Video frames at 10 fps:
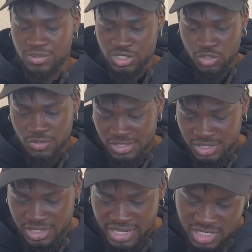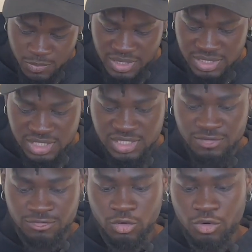to be discussing the expenses
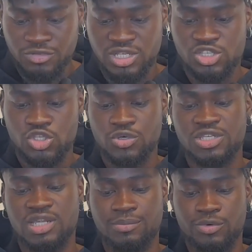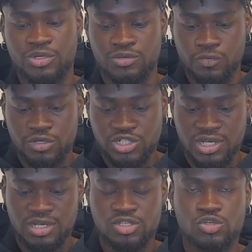involved in studying abroad in
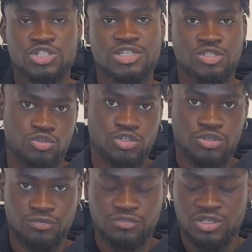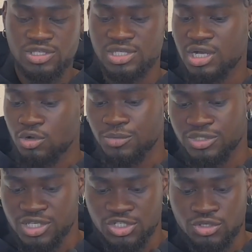Russia, such as the tuition fees, the
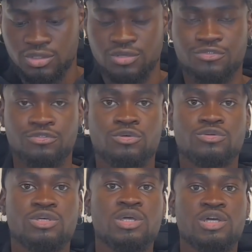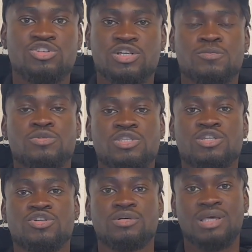accommodation, the food,
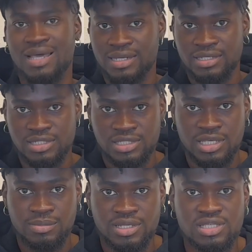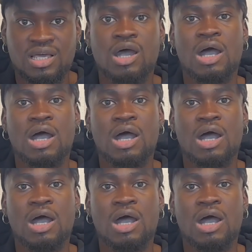transportation, and entertainment,